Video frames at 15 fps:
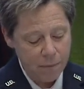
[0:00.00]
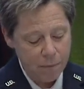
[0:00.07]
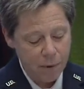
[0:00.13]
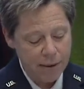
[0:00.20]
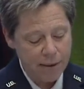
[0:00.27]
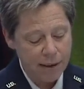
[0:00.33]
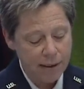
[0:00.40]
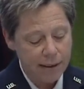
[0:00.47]

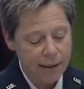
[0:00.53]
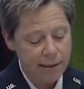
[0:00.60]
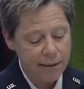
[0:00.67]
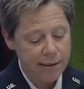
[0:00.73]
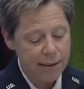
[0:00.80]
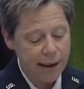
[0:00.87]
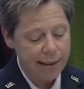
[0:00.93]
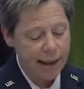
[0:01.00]
President Clinton
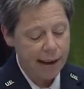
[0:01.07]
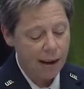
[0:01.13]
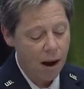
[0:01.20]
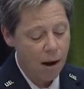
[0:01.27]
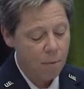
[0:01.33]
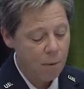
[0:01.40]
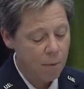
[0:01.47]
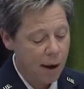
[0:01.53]
signed that
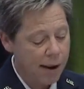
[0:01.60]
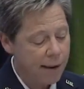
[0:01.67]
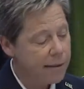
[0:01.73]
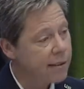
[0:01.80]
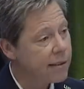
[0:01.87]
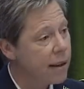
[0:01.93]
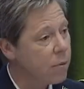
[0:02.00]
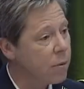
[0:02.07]

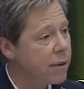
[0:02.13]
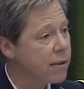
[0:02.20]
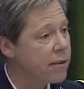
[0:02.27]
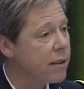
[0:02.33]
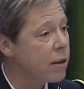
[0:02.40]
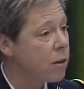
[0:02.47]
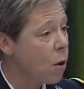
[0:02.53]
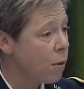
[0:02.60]
compromise that was
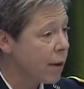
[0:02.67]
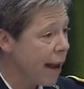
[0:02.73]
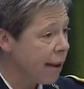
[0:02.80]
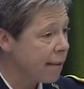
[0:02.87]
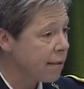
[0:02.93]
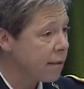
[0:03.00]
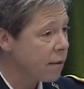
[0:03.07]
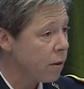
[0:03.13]
the Don't
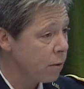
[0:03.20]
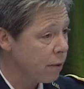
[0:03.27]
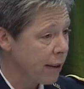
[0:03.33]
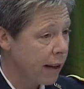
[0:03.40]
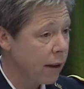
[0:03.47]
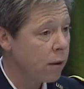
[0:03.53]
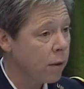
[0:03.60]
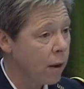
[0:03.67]
Ask, Don't
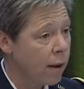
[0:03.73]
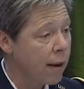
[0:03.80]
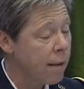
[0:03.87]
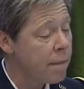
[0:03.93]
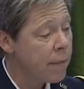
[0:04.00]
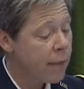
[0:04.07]
Tell law.